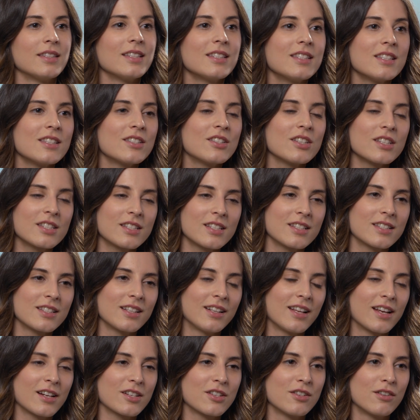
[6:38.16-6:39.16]
This is just a
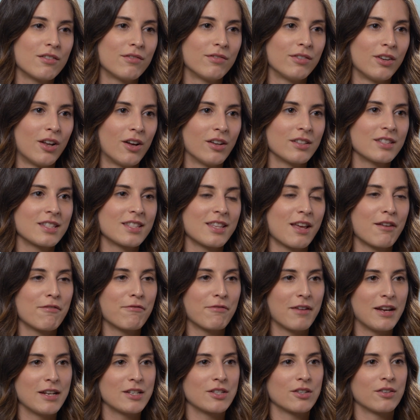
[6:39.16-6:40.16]
selection of lots that
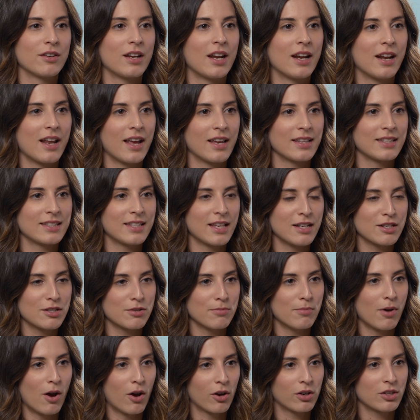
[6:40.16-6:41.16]
feature in our
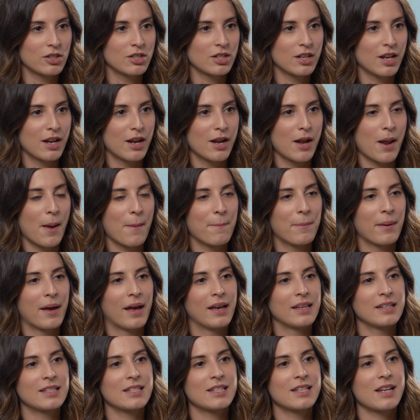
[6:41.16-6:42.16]
Centum auction,
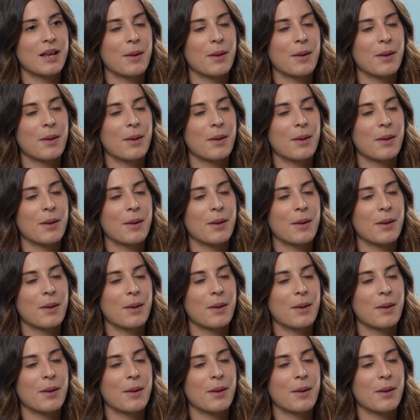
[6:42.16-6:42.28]
but